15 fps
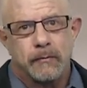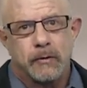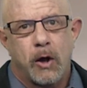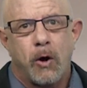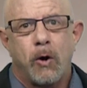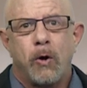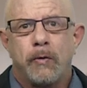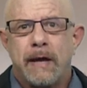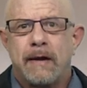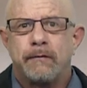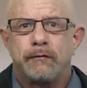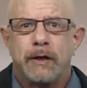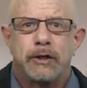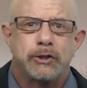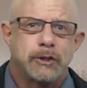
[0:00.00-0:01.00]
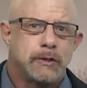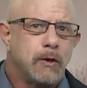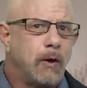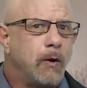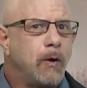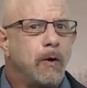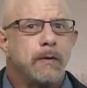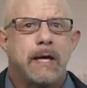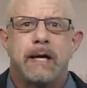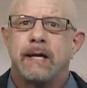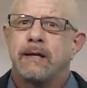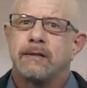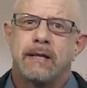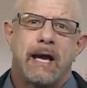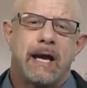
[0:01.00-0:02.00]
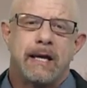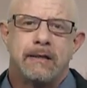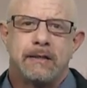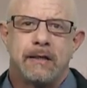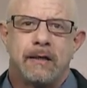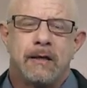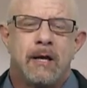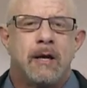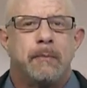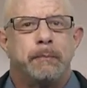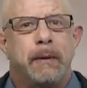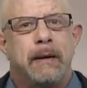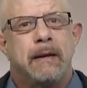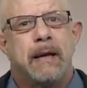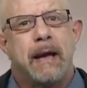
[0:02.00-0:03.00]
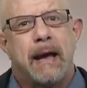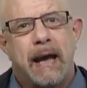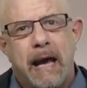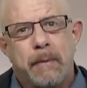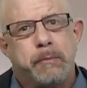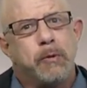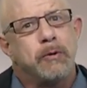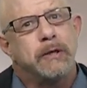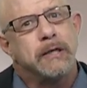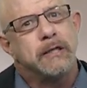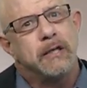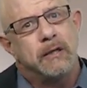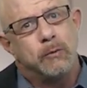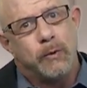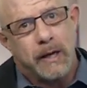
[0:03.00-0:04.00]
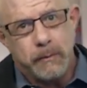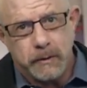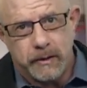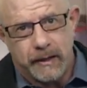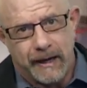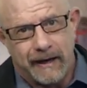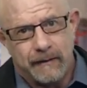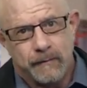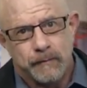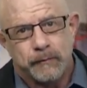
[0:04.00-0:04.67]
All that friction, all that anxiety. But Apple could get away with that